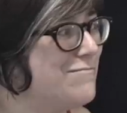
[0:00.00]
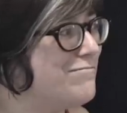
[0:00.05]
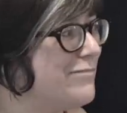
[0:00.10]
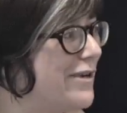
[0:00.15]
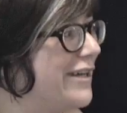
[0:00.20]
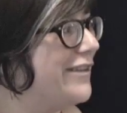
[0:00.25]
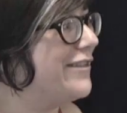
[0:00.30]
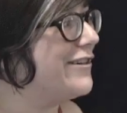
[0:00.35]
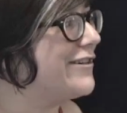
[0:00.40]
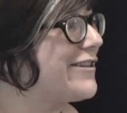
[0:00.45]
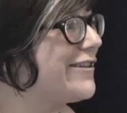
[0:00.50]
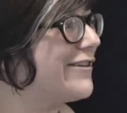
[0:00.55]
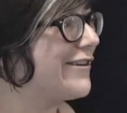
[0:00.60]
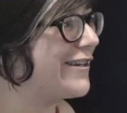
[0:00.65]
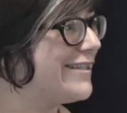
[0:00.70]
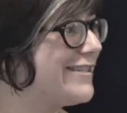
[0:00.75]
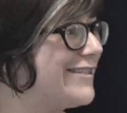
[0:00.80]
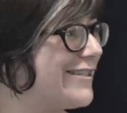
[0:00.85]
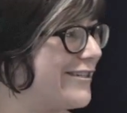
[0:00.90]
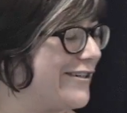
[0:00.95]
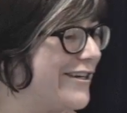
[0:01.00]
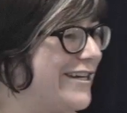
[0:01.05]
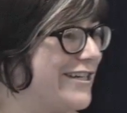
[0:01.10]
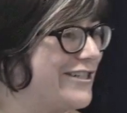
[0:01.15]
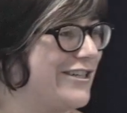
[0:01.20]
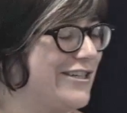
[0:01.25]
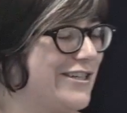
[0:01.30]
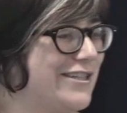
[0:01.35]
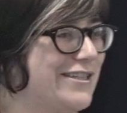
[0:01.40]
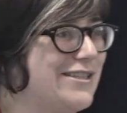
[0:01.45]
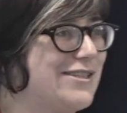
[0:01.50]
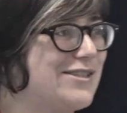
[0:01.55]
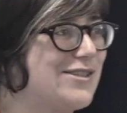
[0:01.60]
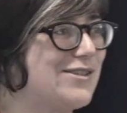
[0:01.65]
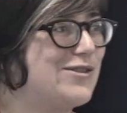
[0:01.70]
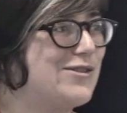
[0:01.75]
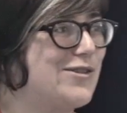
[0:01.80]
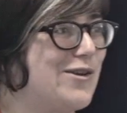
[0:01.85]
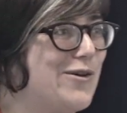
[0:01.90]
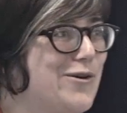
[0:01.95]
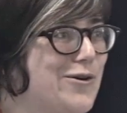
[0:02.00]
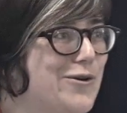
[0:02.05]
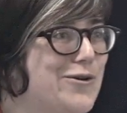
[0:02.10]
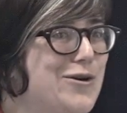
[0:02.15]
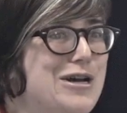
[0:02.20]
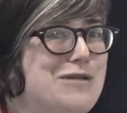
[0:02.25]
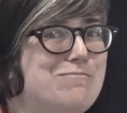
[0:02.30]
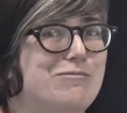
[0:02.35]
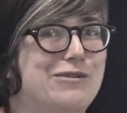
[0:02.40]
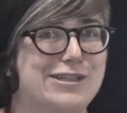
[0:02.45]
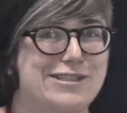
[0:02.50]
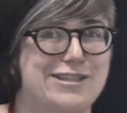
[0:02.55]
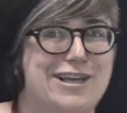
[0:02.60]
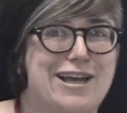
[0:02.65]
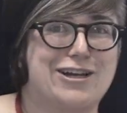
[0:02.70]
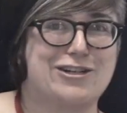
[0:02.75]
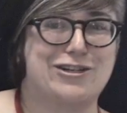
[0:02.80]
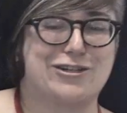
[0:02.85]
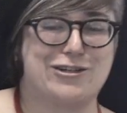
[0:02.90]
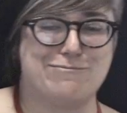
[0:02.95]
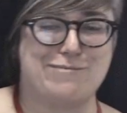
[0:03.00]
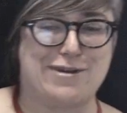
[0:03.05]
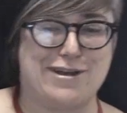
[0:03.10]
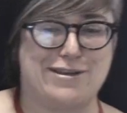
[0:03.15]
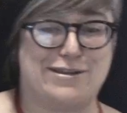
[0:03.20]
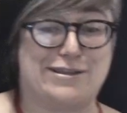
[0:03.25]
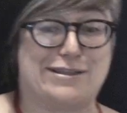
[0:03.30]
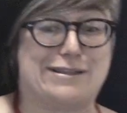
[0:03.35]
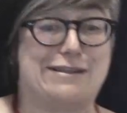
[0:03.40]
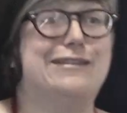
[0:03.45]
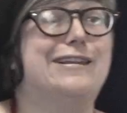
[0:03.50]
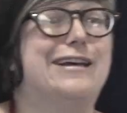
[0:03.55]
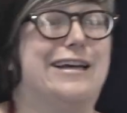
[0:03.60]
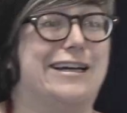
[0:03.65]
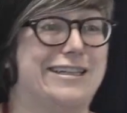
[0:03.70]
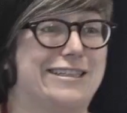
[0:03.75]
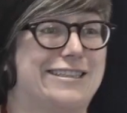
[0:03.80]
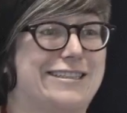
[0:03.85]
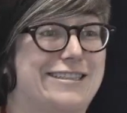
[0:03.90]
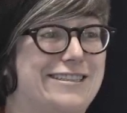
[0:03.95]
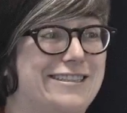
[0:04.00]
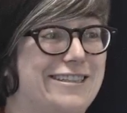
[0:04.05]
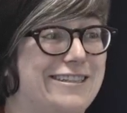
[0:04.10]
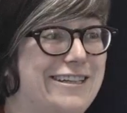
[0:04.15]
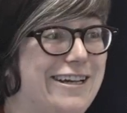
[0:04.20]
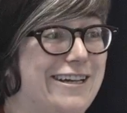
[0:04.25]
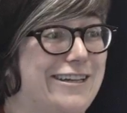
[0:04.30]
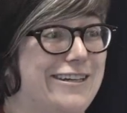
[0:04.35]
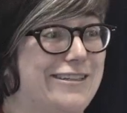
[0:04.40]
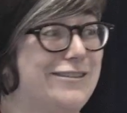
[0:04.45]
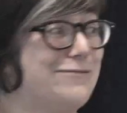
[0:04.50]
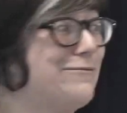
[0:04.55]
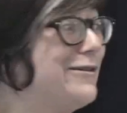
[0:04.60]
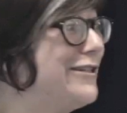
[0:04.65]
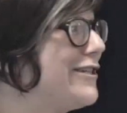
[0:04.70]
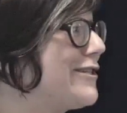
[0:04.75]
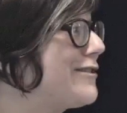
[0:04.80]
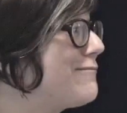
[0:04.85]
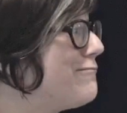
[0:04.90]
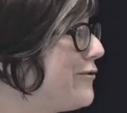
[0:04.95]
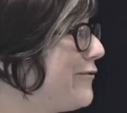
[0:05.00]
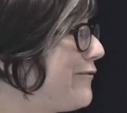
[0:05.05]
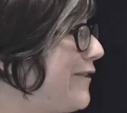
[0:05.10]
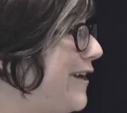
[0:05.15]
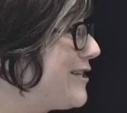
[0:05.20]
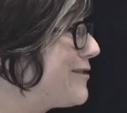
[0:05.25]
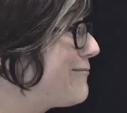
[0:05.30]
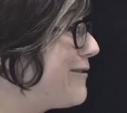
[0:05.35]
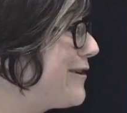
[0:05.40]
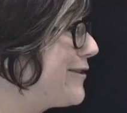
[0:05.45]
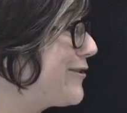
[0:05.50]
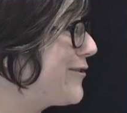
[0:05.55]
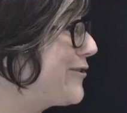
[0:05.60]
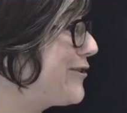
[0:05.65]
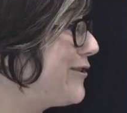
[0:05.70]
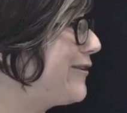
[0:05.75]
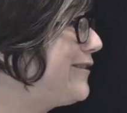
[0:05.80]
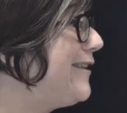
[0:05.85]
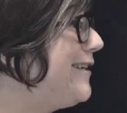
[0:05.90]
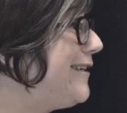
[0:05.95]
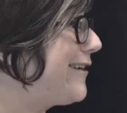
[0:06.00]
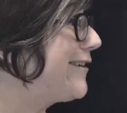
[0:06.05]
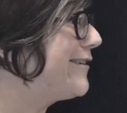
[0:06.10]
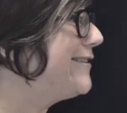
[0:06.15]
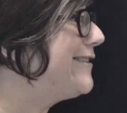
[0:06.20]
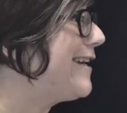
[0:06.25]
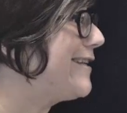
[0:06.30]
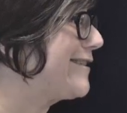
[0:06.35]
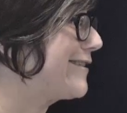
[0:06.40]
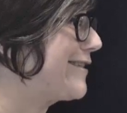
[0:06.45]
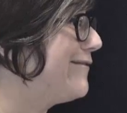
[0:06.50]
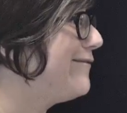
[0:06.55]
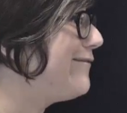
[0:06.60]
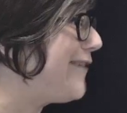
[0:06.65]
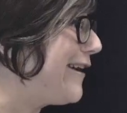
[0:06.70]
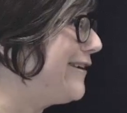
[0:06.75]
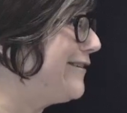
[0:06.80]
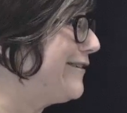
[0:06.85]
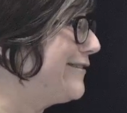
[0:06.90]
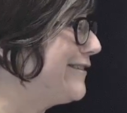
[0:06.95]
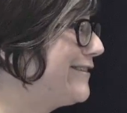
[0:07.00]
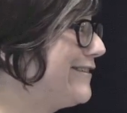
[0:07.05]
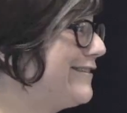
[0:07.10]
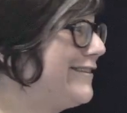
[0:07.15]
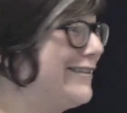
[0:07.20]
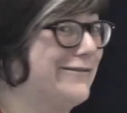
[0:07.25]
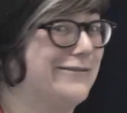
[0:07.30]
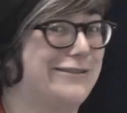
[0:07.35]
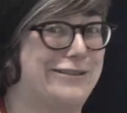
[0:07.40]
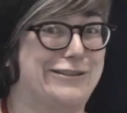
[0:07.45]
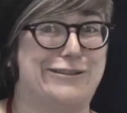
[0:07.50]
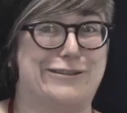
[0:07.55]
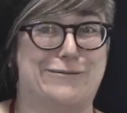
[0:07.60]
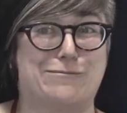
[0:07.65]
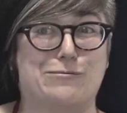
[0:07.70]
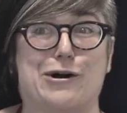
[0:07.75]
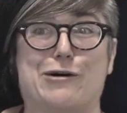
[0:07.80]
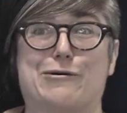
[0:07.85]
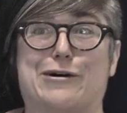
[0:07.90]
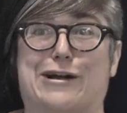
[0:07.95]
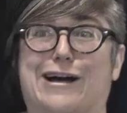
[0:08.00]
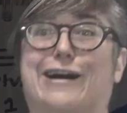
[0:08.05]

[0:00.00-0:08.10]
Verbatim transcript: but there's other considerations. So Melissa actually made this list, and we just moved last week, so she cleaned out her desk and found the original pro and